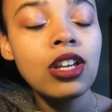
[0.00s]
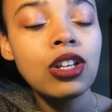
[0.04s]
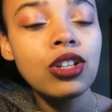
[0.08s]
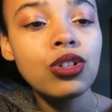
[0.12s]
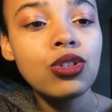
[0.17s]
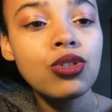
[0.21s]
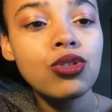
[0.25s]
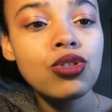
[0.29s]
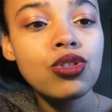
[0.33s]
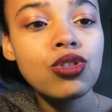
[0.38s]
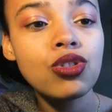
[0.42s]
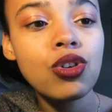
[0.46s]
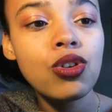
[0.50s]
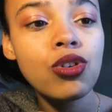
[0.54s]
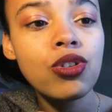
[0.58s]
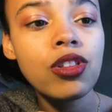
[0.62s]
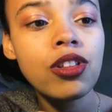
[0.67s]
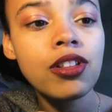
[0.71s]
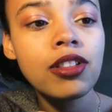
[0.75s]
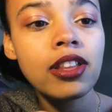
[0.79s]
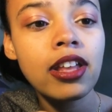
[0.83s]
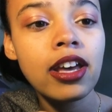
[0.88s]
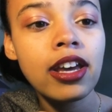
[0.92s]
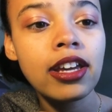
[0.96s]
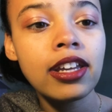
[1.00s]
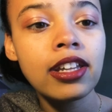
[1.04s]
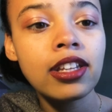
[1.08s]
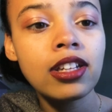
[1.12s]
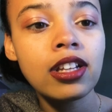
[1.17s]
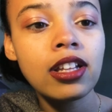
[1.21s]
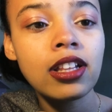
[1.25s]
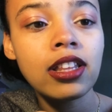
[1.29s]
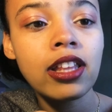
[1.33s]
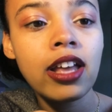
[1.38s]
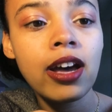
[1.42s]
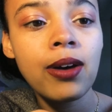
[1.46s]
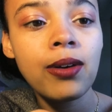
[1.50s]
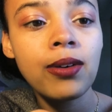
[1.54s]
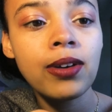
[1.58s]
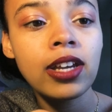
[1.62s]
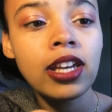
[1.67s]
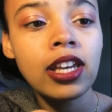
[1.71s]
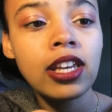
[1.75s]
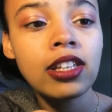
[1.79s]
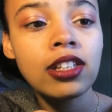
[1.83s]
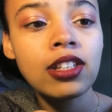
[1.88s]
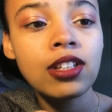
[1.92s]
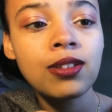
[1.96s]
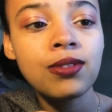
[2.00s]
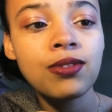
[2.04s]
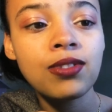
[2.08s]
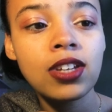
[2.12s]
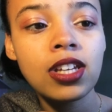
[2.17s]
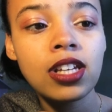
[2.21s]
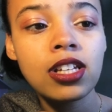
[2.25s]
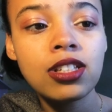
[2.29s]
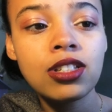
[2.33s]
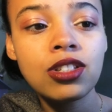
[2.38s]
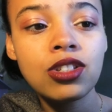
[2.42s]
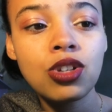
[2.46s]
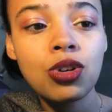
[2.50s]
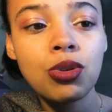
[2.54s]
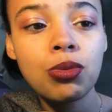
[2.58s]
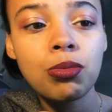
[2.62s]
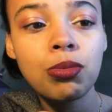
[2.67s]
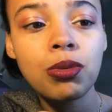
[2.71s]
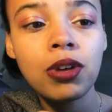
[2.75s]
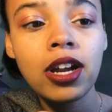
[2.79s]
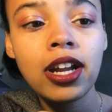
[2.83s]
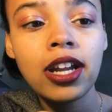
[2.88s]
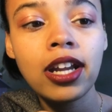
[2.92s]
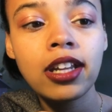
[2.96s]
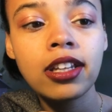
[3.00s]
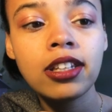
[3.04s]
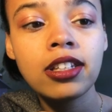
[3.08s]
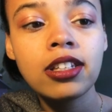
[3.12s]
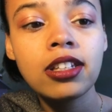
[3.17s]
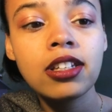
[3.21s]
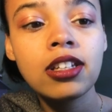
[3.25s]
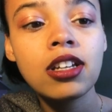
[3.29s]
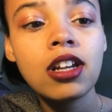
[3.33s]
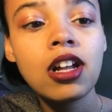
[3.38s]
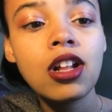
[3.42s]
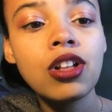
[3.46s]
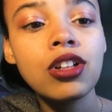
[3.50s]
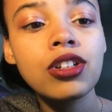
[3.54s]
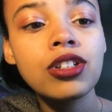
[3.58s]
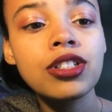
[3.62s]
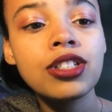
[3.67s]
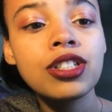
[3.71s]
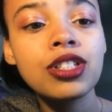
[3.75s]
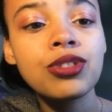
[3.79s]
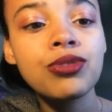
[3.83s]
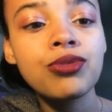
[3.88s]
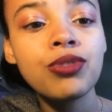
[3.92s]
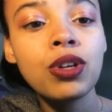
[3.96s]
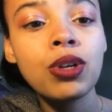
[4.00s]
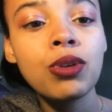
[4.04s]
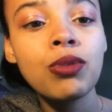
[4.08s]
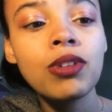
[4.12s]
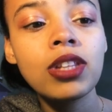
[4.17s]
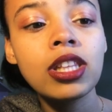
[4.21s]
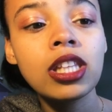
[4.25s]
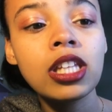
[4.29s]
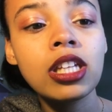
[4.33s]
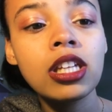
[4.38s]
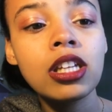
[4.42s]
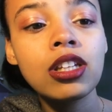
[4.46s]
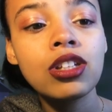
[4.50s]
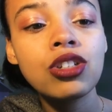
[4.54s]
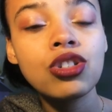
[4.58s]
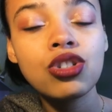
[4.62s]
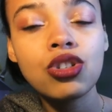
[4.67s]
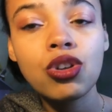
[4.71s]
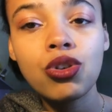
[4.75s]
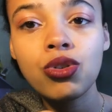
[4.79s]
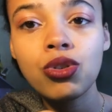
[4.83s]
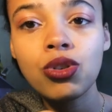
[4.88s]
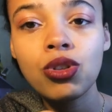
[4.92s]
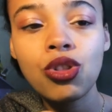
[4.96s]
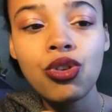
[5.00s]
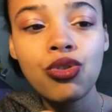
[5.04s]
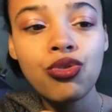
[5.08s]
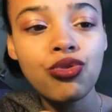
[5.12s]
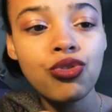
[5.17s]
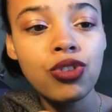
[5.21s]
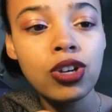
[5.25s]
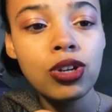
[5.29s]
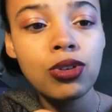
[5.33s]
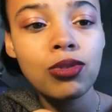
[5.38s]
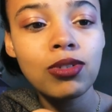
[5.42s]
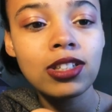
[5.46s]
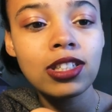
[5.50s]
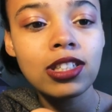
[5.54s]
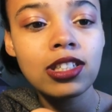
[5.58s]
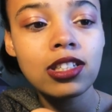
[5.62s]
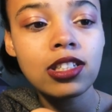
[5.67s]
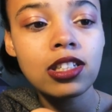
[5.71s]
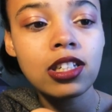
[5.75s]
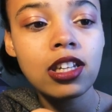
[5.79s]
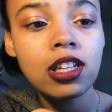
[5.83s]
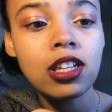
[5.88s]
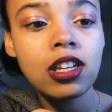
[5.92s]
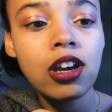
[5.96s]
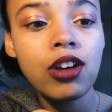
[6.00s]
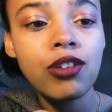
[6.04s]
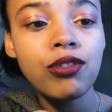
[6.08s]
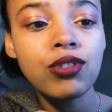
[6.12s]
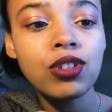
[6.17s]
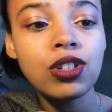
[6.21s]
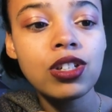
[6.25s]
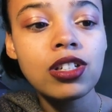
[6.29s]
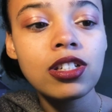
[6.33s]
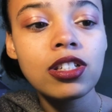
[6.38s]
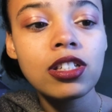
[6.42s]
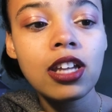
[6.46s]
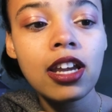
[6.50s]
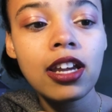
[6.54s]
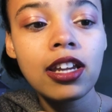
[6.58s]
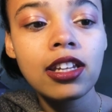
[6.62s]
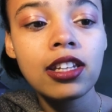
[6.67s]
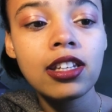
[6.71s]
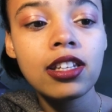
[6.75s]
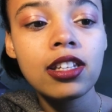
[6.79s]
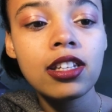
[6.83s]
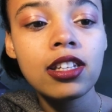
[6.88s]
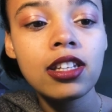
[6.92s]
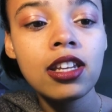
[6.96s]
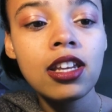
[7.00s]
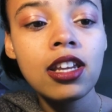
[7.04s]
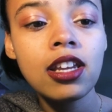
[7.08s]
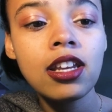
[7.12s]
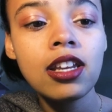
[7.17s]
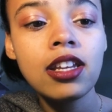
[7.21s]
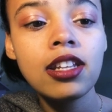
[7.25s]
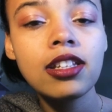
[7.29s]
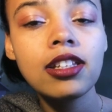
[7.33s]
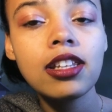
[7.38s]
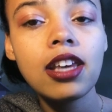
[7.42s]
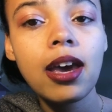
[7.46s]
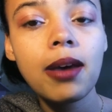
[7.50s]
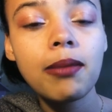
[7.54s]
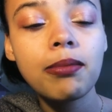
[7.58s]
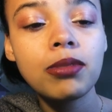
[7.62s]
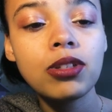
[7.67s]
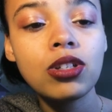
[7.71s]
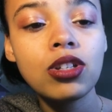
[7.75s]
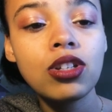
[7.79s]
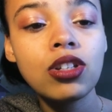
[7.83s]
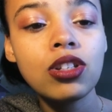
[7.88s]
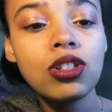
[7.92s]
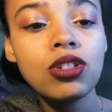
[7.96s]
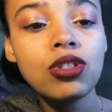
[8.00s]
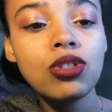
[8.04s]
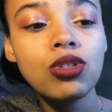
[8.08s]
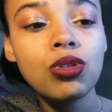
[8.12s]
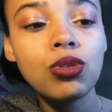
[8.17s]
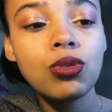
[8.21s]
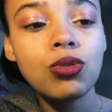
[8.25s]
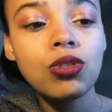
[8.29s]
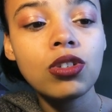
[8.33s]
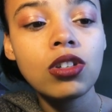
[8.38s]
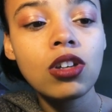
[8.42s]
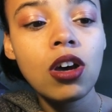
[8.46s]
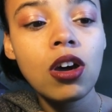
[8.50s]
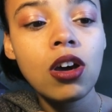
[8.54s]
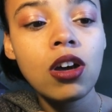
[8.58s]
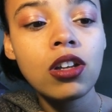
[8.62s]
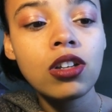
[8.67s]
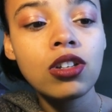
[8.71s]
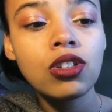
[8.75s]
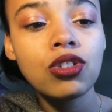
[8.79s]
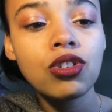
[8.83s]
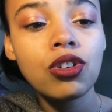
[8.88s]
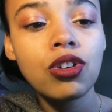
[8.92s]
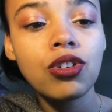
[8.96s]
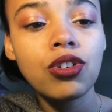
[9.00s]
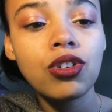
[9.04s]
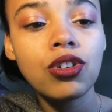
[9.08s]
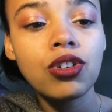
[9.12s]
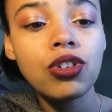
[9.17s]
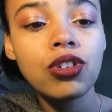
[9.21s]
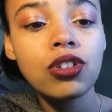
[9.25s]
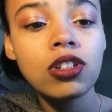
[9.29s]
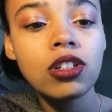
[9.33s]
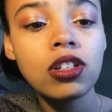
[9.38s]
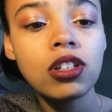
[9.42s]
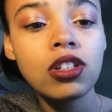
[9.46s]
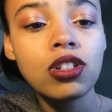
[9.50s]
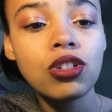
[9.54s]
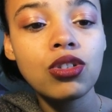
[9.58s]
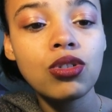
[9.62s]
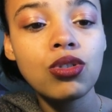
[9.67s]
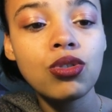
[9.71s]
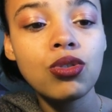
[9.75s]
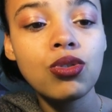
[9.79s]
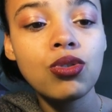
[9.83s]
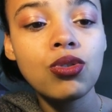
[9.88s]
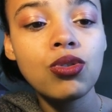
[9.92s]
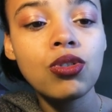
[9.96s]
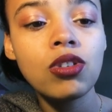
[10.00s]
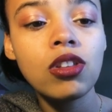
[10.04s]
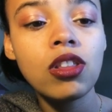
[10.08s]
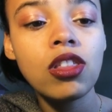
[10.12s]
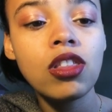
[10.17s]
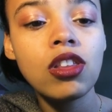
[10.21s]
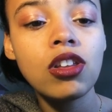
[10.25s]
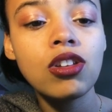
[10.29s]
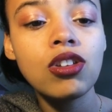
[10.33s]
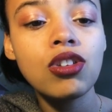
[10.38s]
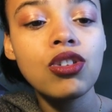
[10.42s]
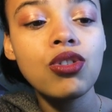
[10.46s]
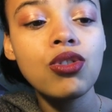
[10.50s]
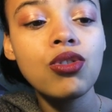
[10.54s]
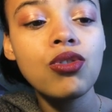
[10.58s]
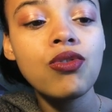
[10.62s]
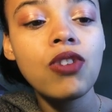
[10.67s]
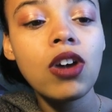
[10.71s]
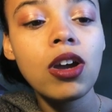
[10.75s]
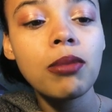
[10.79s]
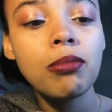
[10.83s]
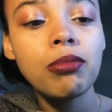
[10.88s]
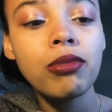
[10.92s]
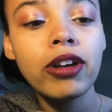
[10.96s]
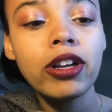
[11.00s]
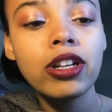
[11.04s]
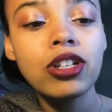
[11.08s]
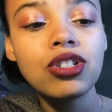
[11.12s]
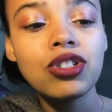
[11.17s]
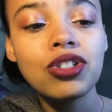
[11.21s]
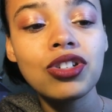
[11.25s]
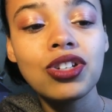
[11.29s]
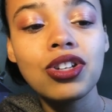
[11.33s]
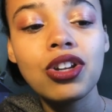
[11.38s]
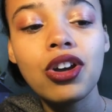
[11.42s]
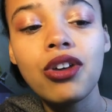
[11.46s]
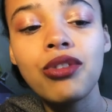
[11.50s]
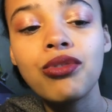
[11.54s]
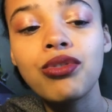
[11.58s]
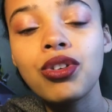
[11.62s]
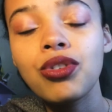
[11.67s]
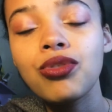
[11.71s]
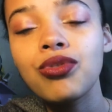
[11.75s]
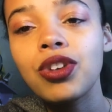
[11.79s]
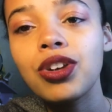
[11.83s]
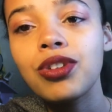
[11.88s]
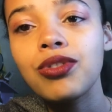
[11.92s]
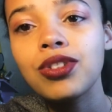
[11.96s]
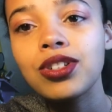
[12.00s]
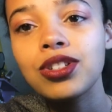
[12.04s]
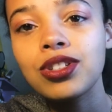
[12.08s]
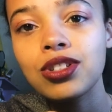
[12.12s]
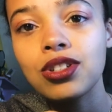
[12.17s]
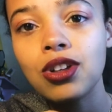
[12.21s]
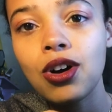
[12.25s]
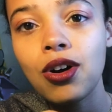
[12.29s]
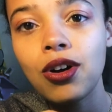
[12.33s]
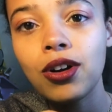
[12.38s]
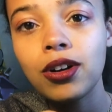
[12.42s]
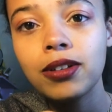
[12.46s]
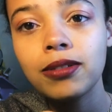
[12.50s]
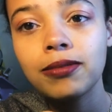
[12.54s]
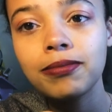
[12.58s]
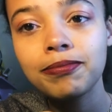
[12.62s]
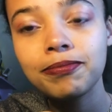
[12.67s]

You show the light, allowing it to fade so bright. Colors frequently show you the frequency of your sight. Tapped in, tuned on, turned into the new vibration of your favorite song.